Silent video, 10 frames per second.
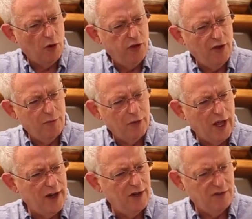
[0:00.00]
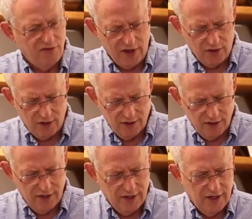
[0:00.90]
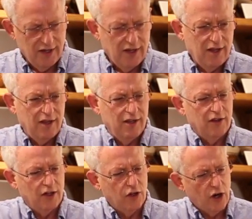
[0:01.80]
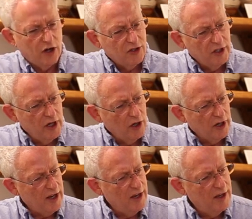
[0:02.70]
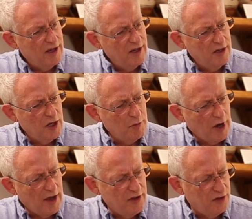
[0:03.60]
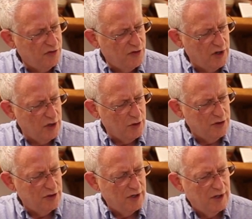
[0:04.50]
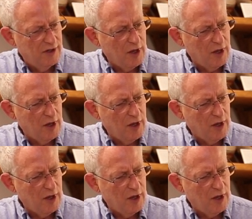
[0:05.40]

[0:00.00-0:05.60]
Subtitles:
Both of them light as a feather. The Clarks clearly didn't buy this for use.